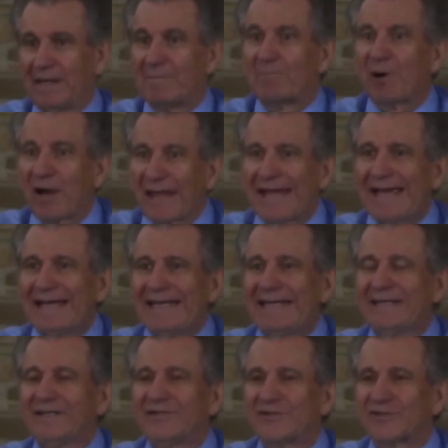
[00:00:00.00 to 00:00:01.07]
Planting
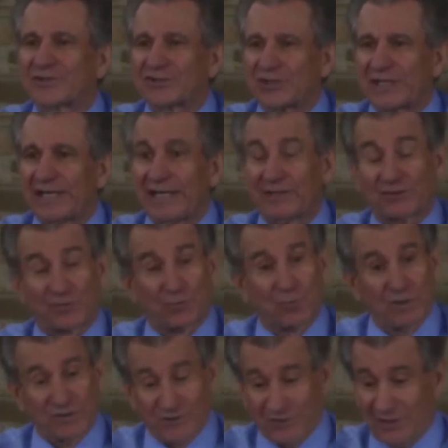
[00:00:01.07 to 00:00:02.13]
seeds,
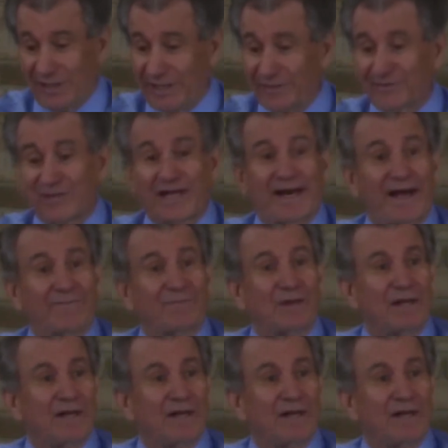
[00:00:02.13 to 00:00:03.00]
seeds that have